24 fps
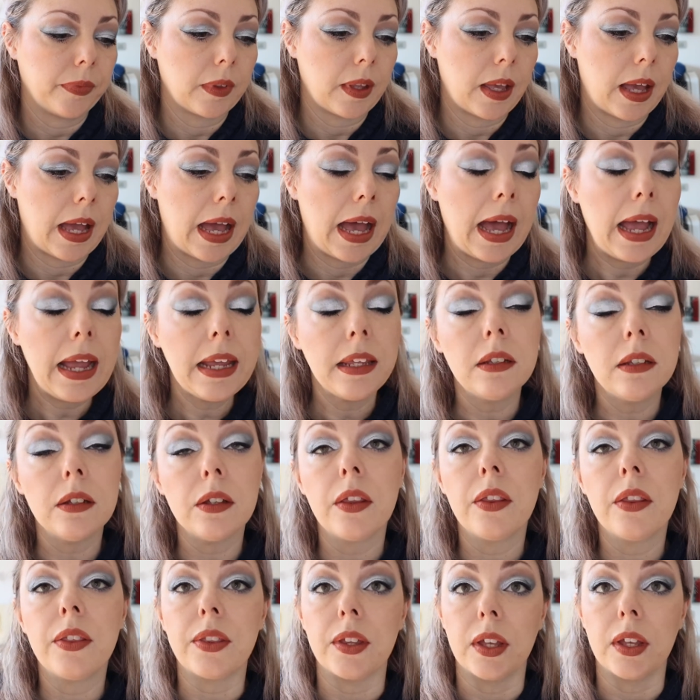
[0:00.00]
I
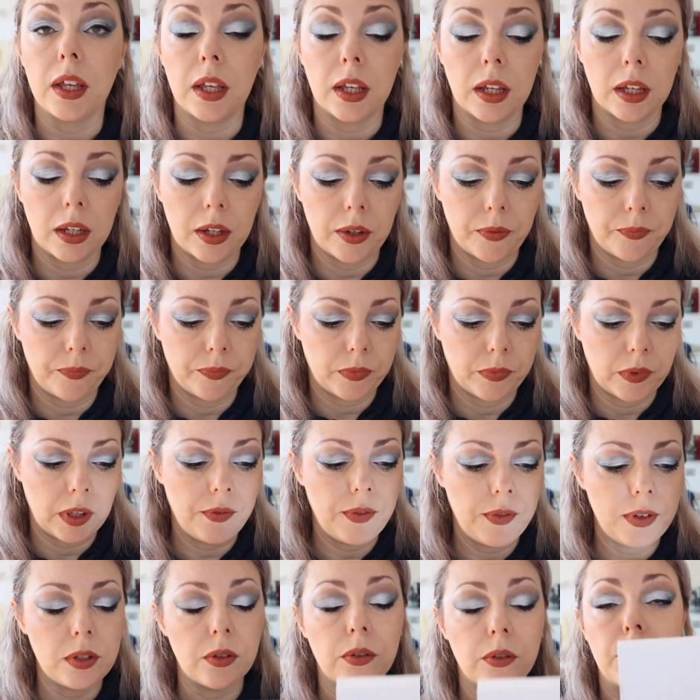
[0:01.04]
don't think,
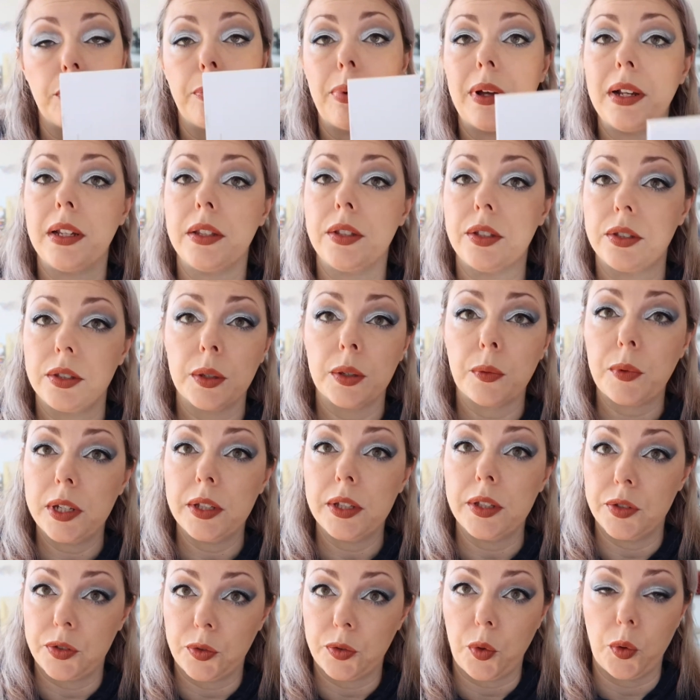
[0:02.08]
even though the quality
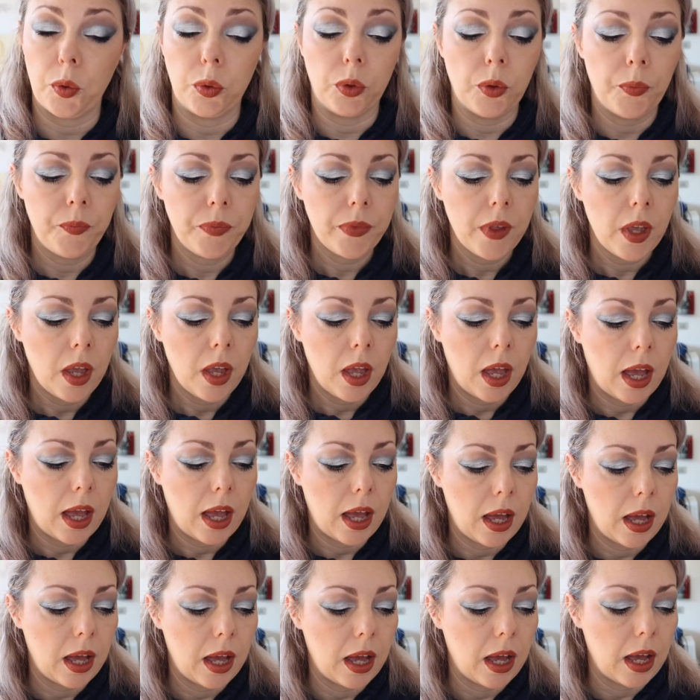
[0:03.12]
is good,
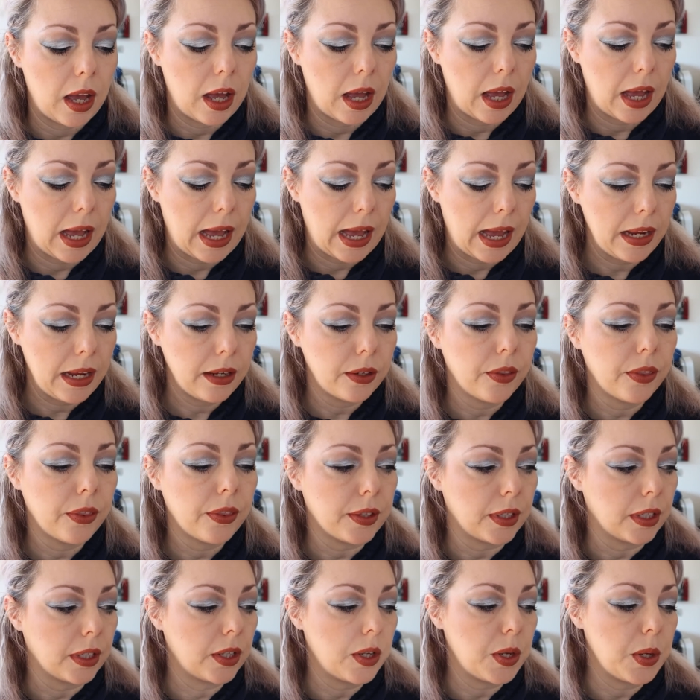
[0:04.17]
I don't
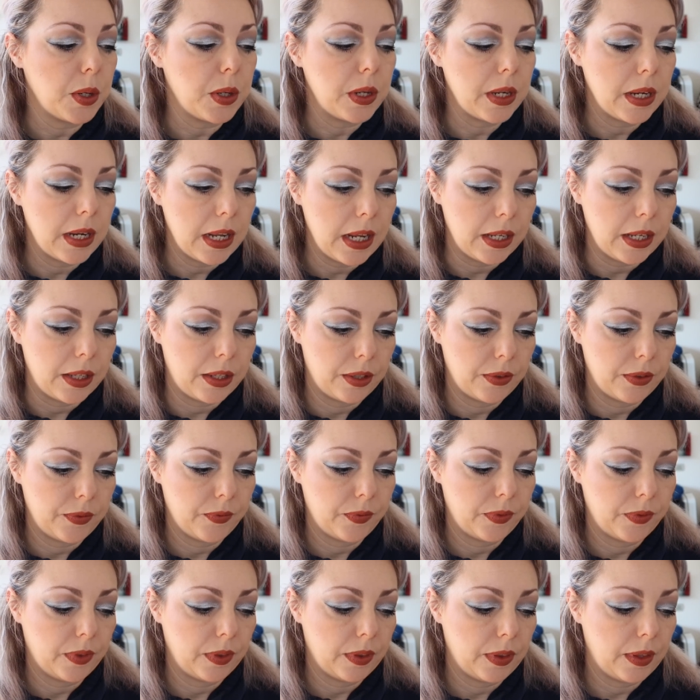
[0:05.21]
think you need
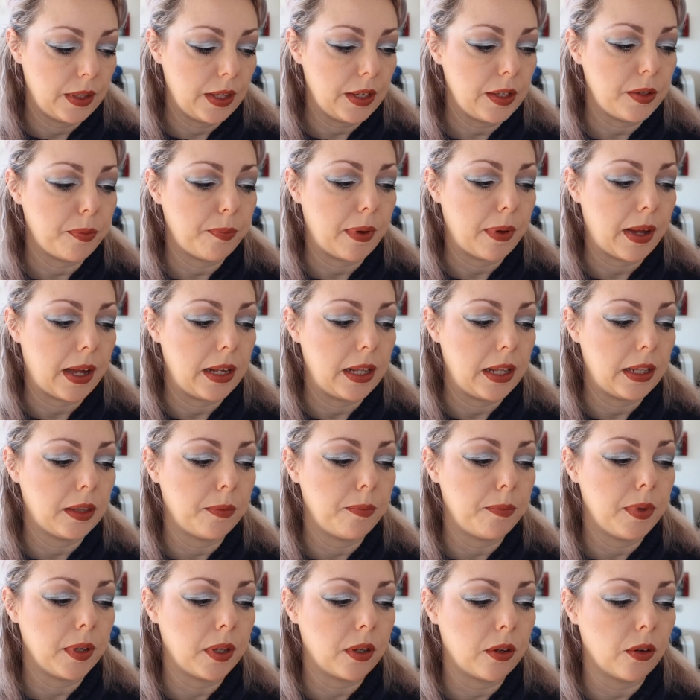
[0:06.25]
this
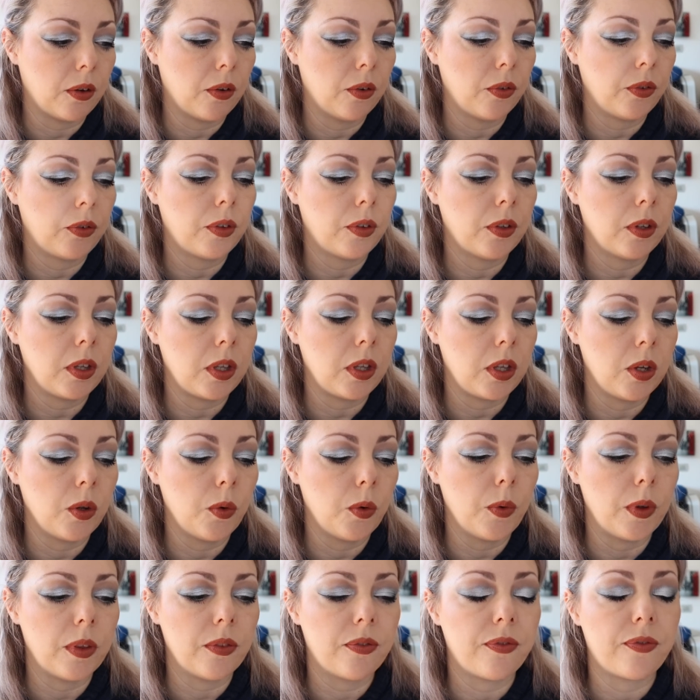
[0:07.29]
palette, because you
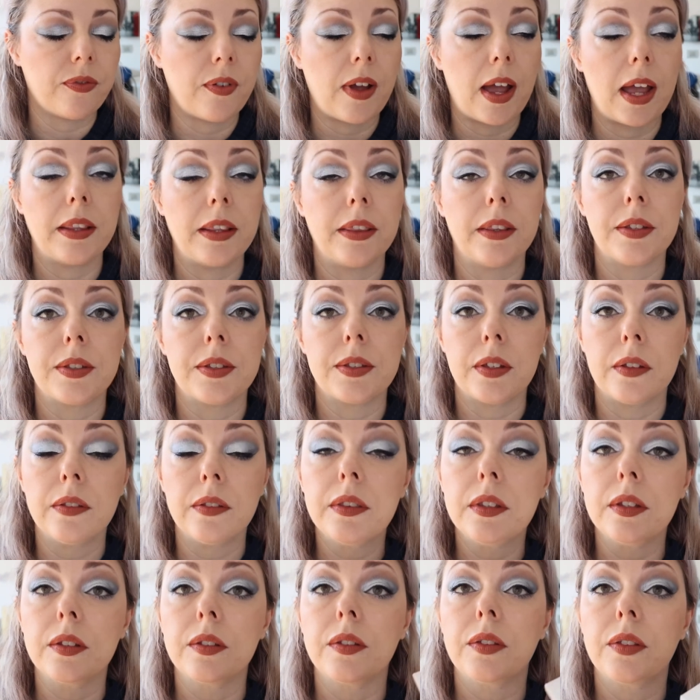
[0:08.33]
will find
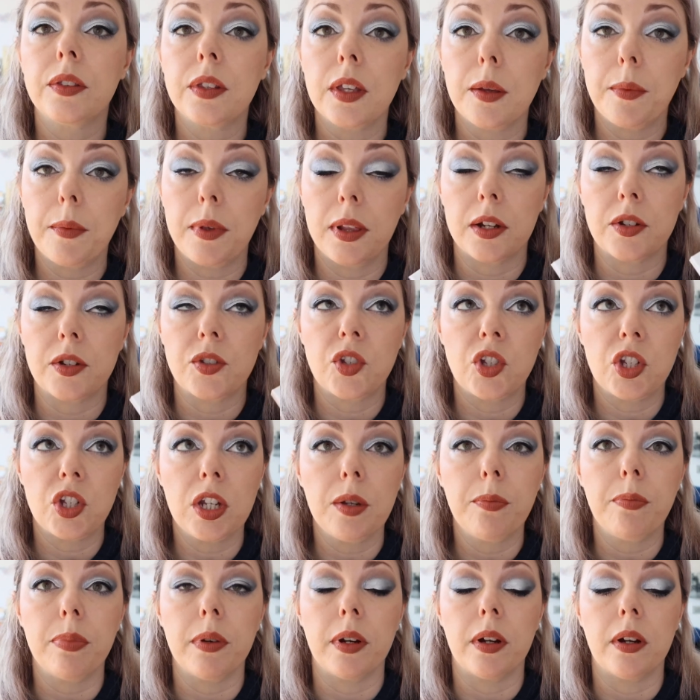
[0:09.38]
something similar,
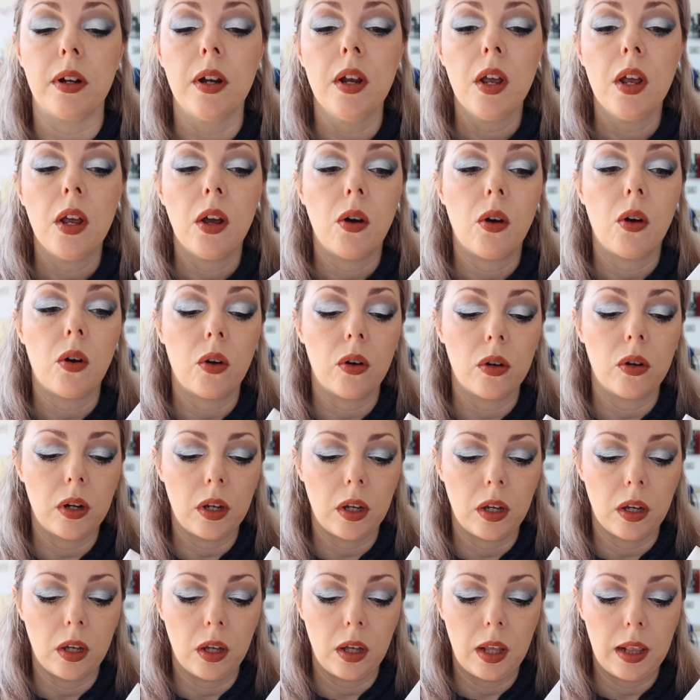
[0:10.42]
cheaper, or
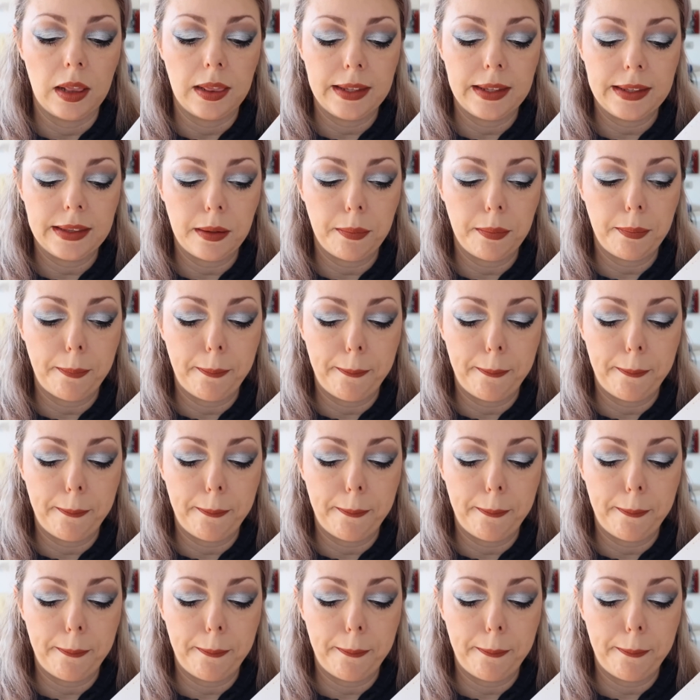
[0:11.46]
a little